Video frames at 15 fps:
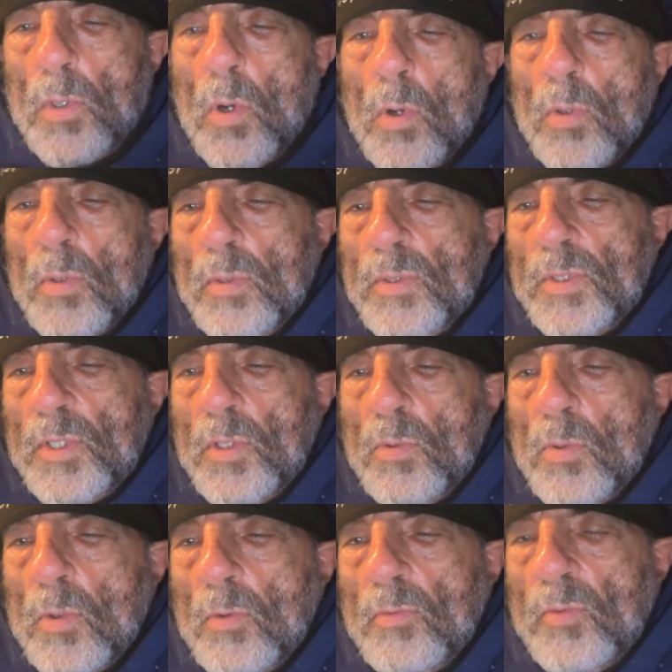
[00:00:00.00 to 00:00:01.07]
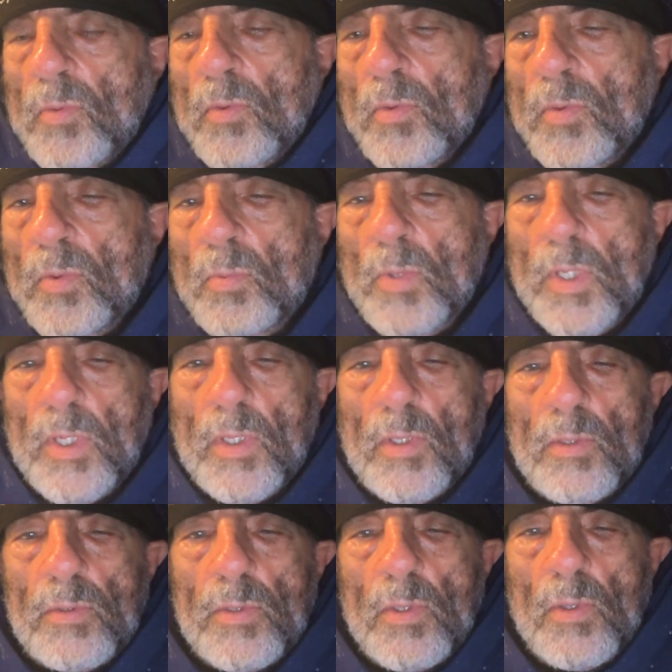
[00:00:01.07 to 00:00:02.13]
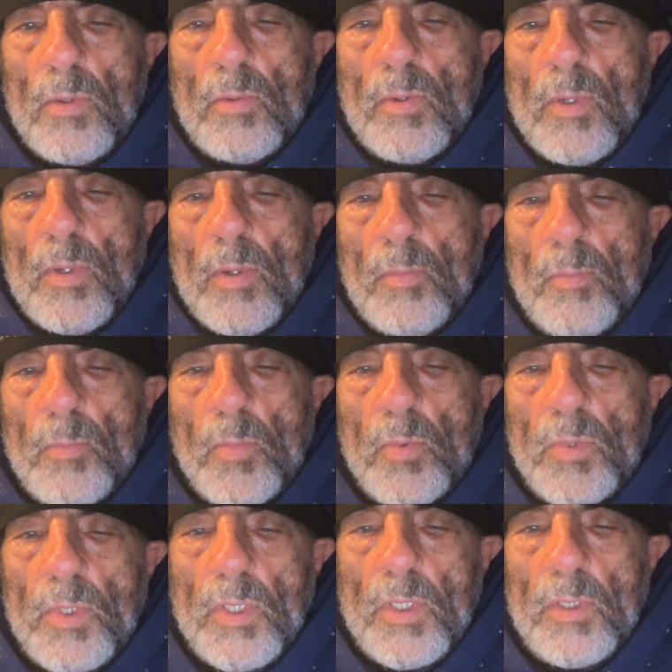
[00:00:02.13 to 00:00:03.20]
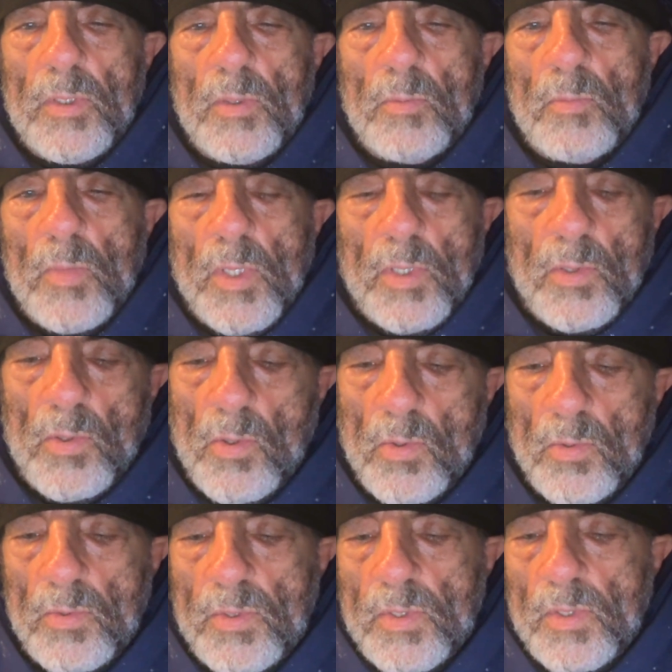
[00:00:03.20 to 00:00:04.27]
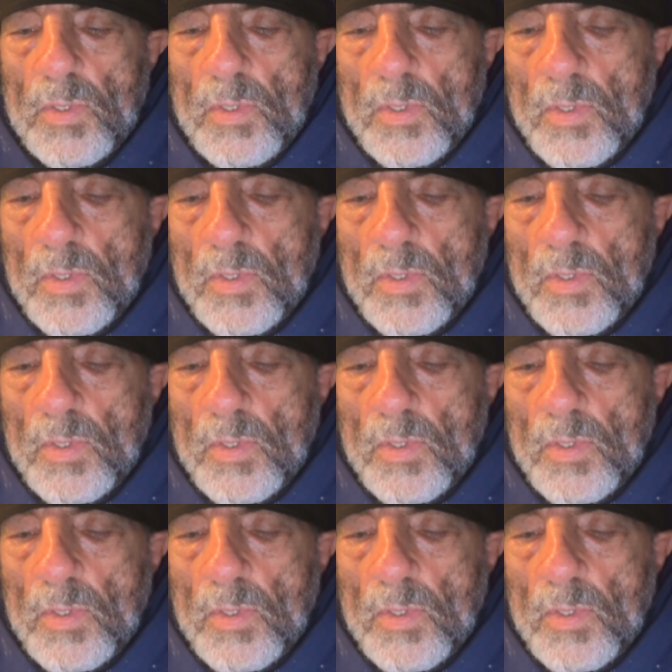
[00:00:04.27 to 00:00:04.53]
Oh, 0 of 3. So I'm putting it in my notes.